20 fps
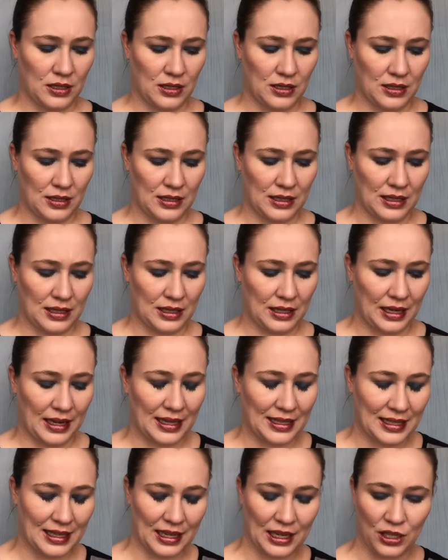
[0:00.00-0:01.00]
Let's see,
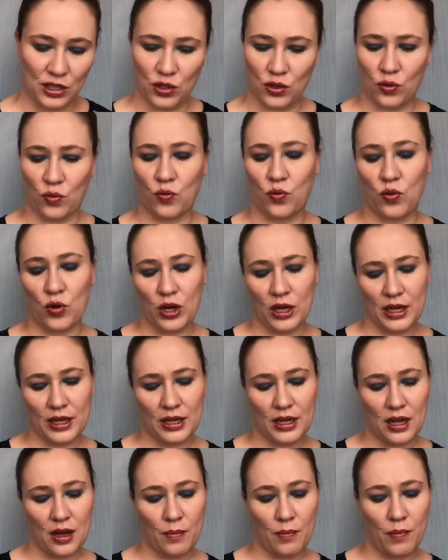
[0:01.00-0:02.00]
it says
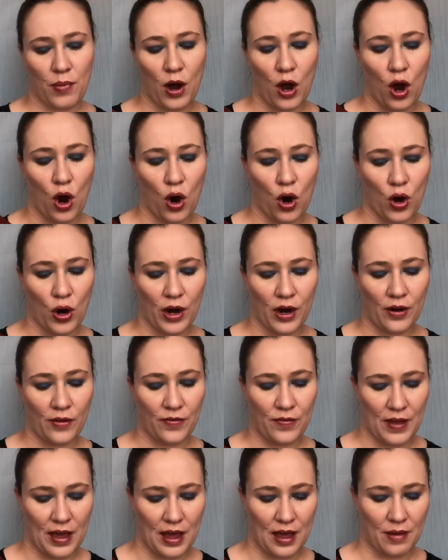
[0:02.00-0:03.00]
Wood Power
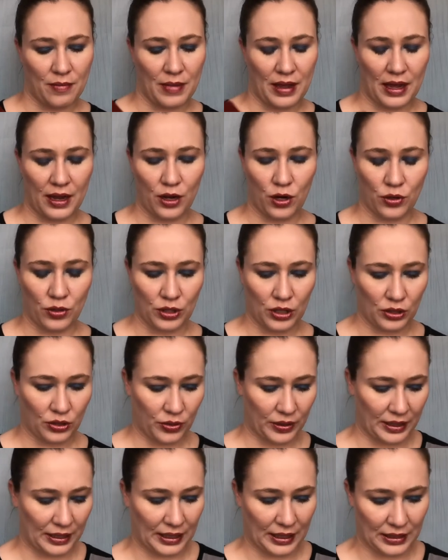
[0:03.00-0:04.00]
Femme Eau
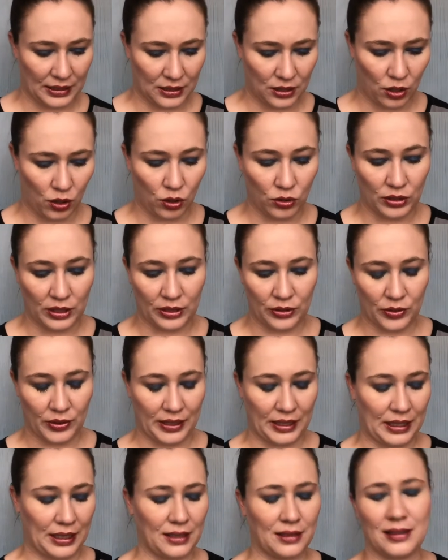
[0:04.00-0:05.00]
toilet. Toilette.
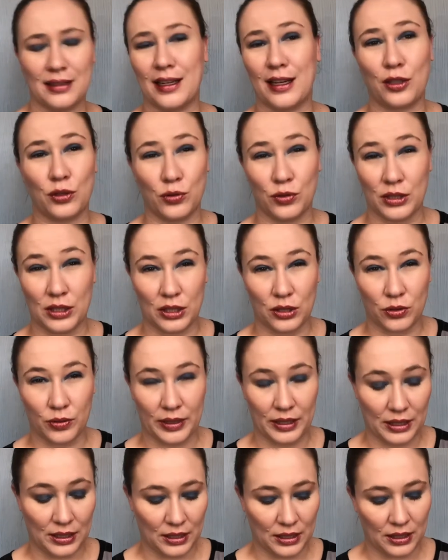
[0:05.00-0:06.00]
toilet, not uda toilet.